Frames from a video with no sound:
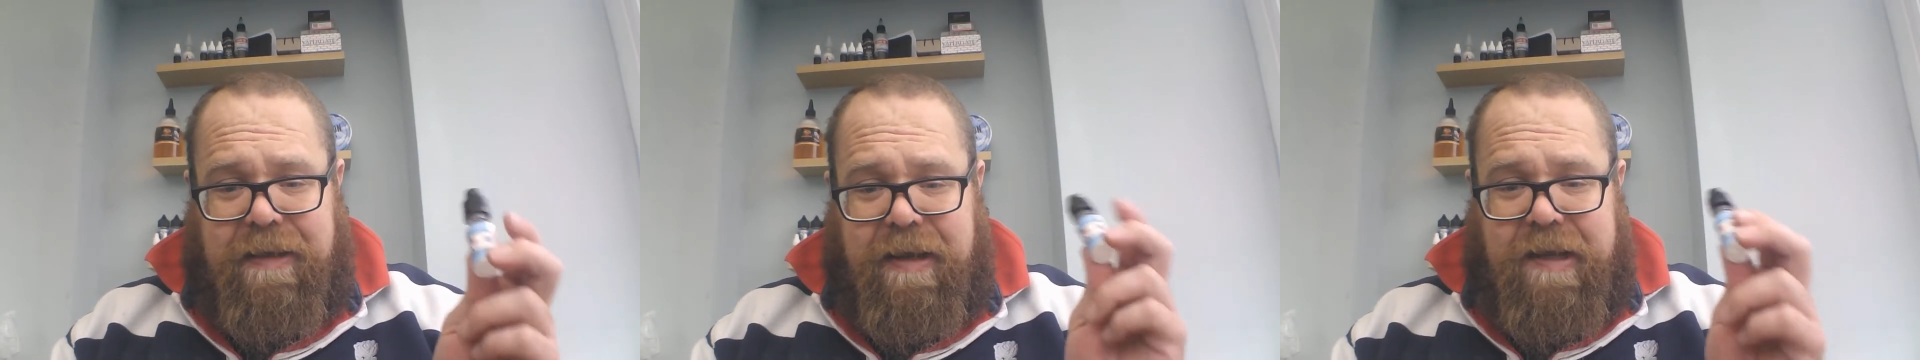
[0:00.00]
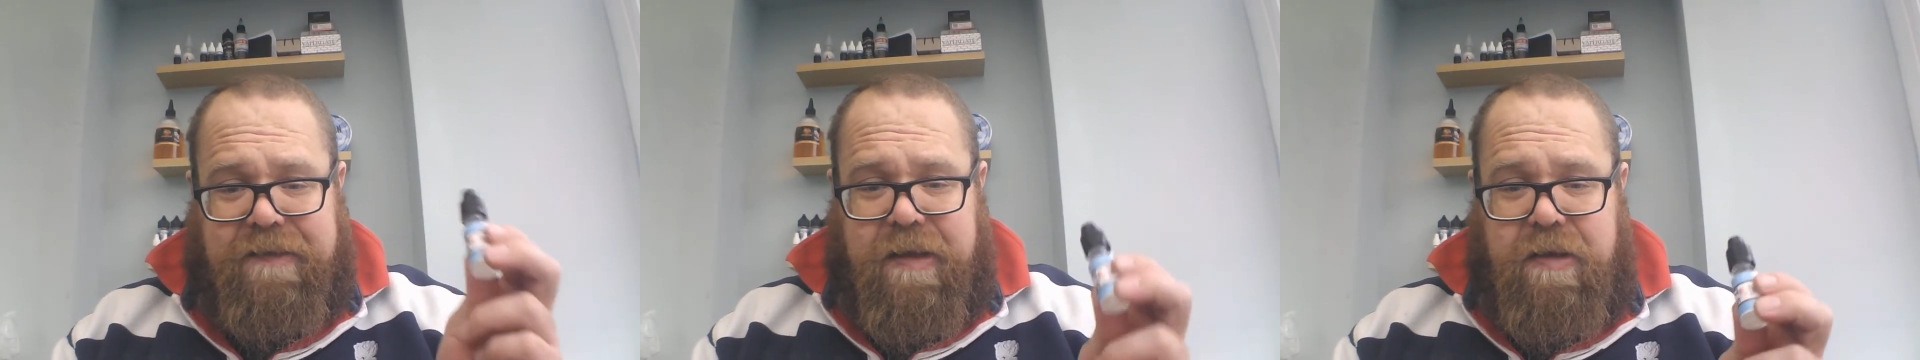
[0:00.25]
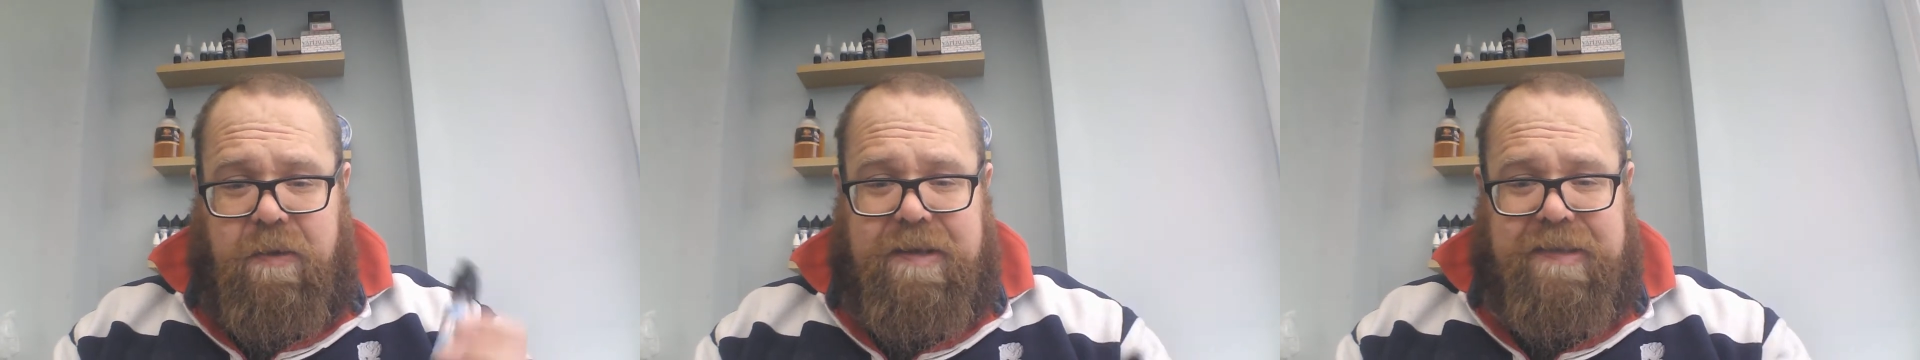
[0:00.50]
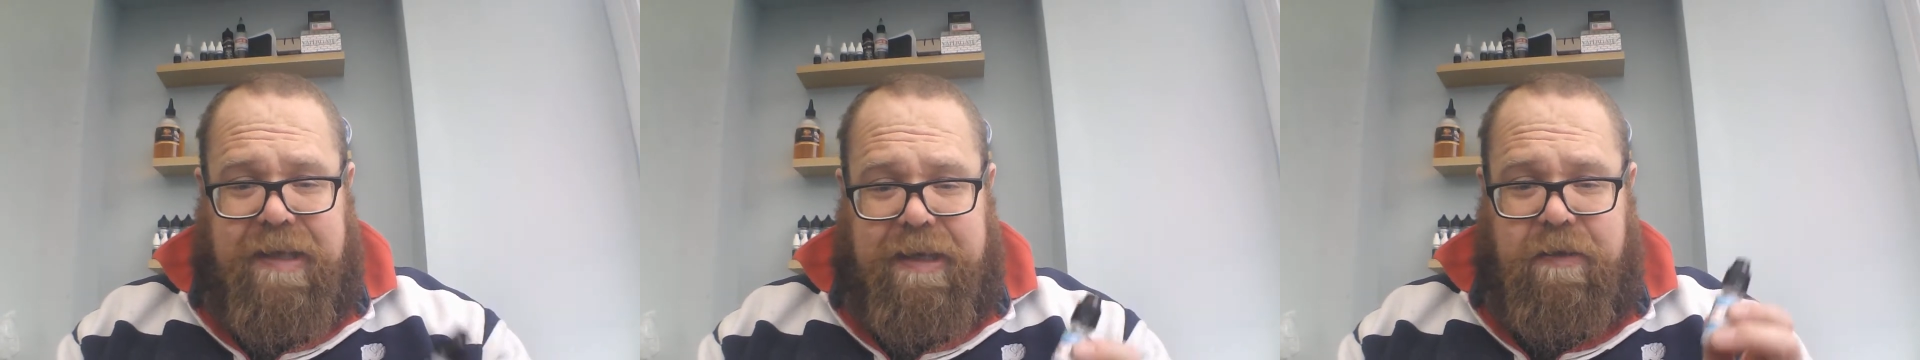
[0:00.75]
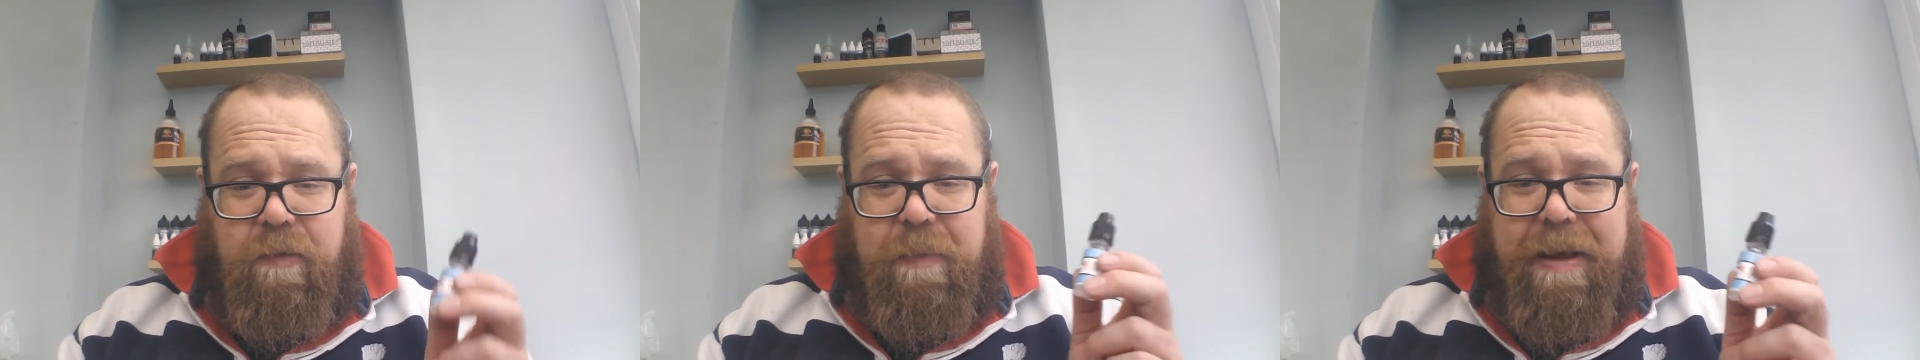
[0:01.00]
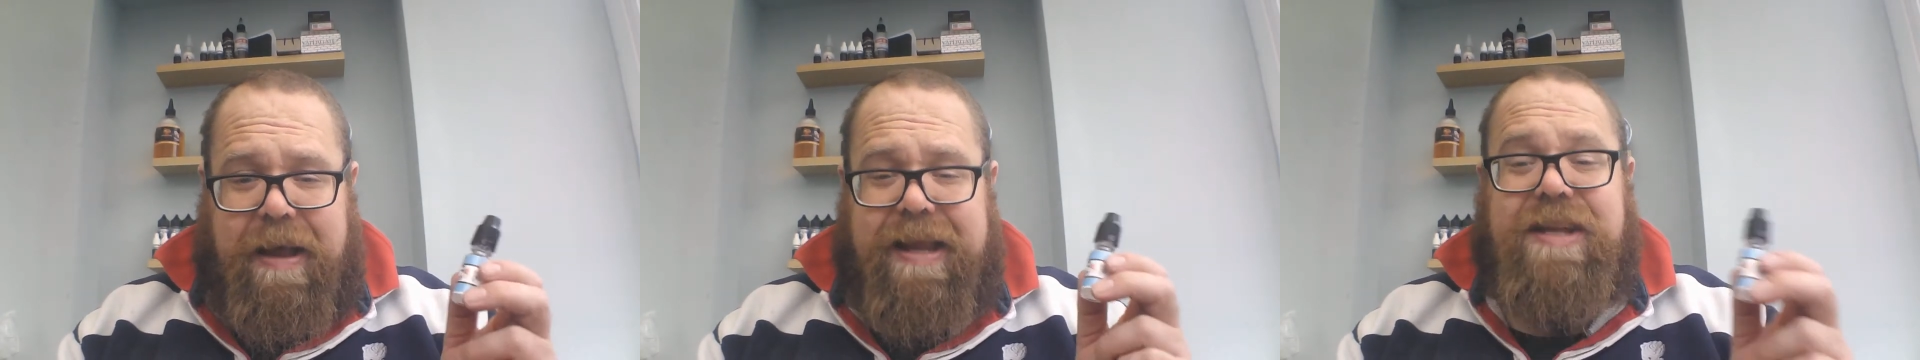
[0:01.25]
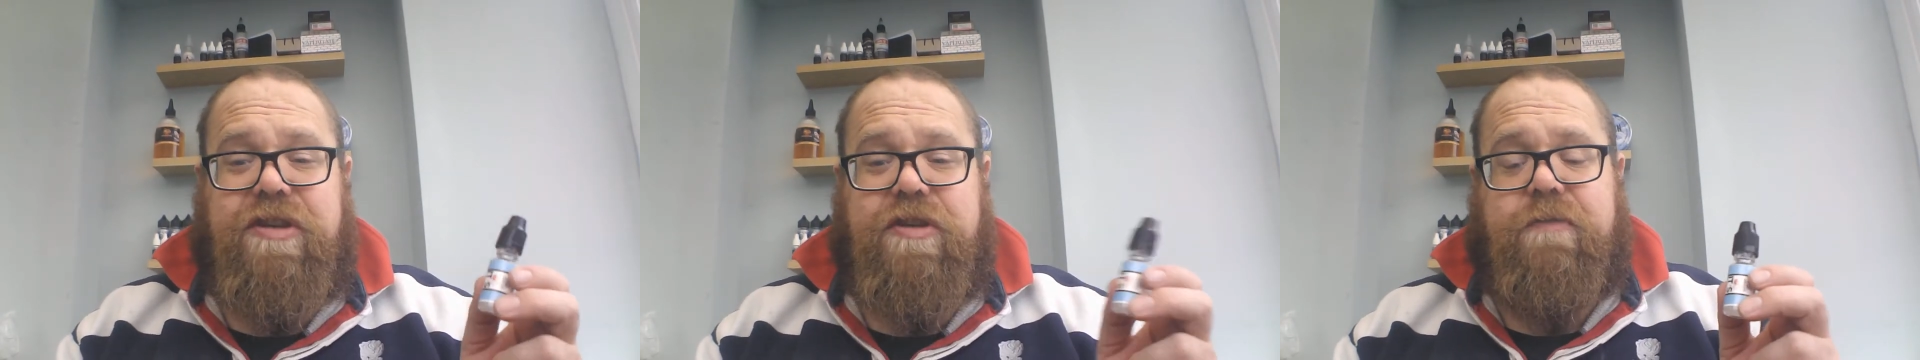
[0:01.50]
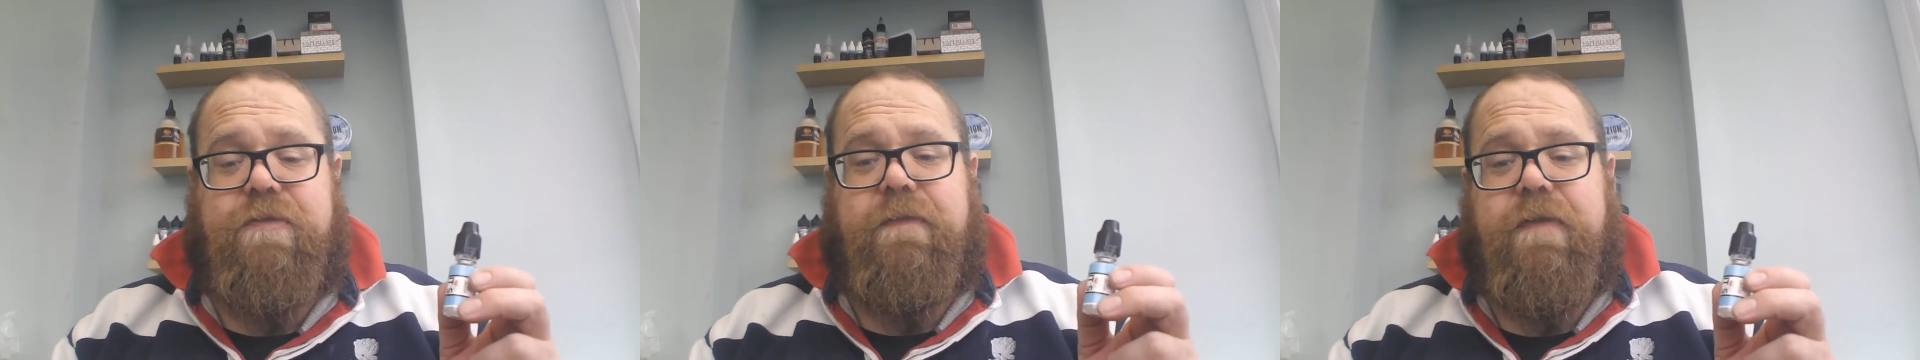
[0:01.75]
And as I always say, all about any
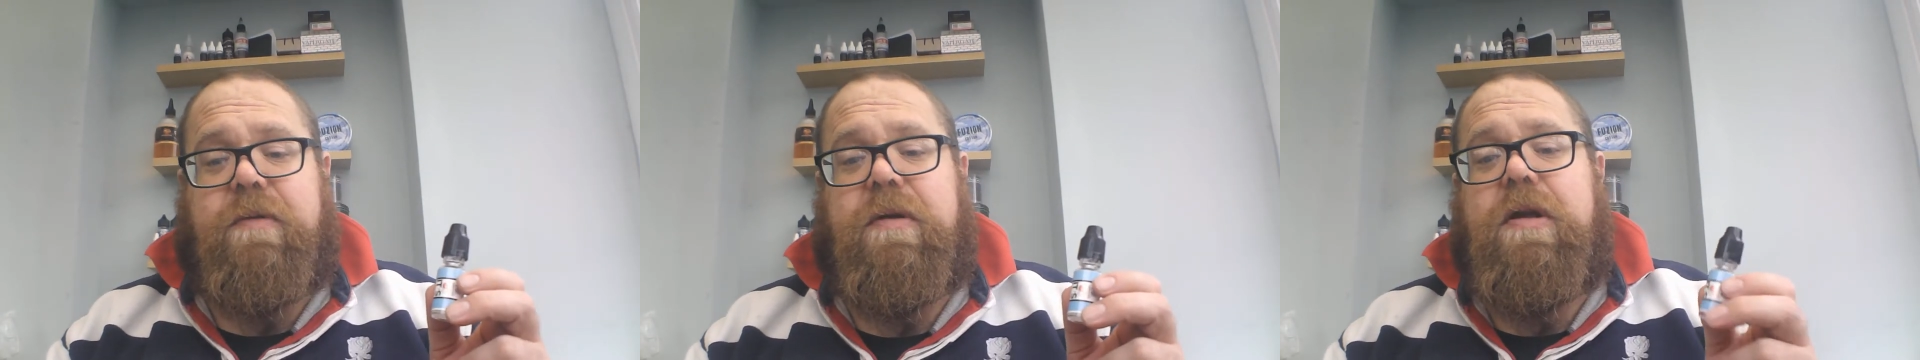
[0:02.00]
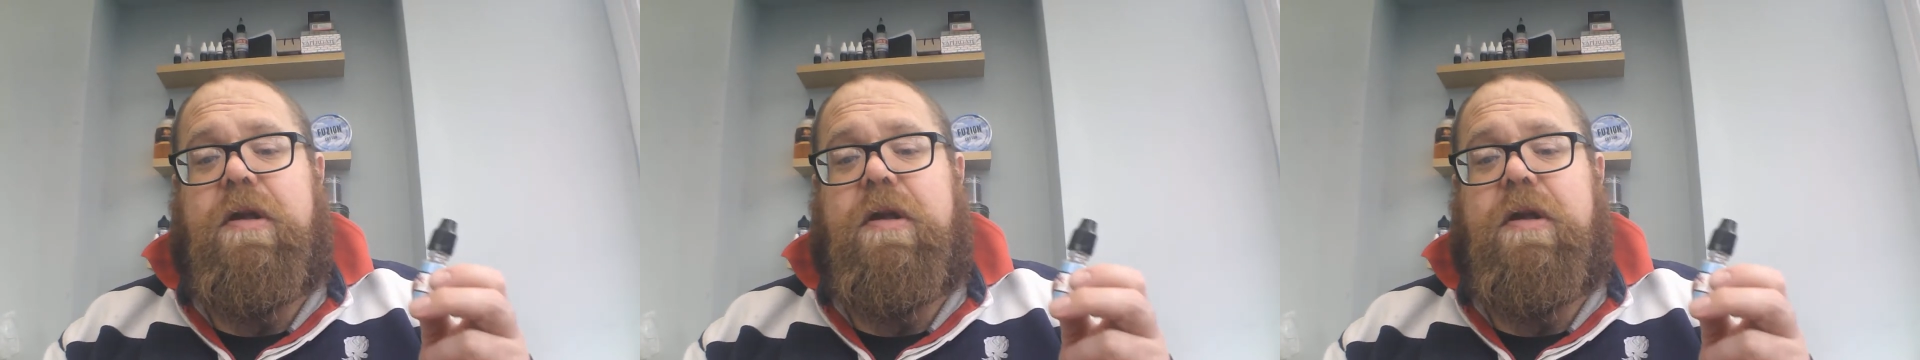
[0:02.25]
juice review,